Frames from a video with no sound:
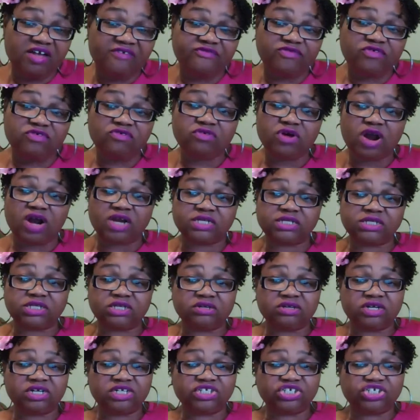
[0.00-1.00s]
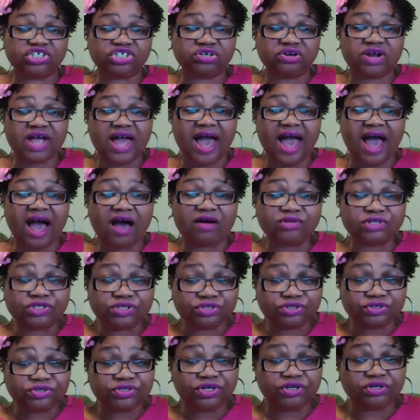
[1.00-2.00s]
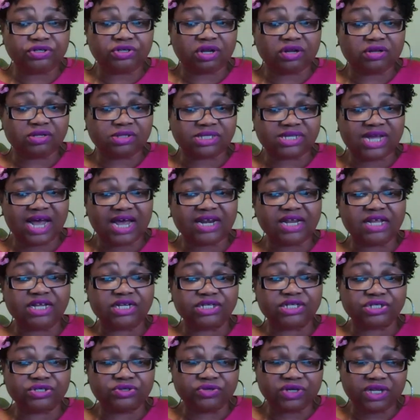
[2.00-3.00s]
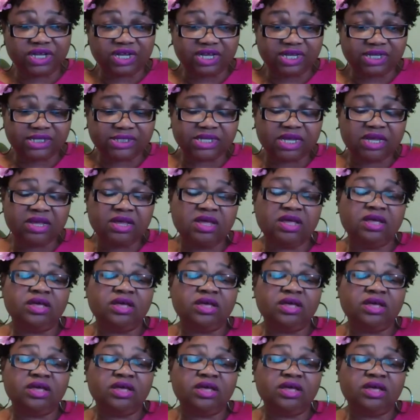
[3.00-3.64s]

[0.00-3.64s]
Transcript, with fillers: If you are still unsure how to do your loan signing duties,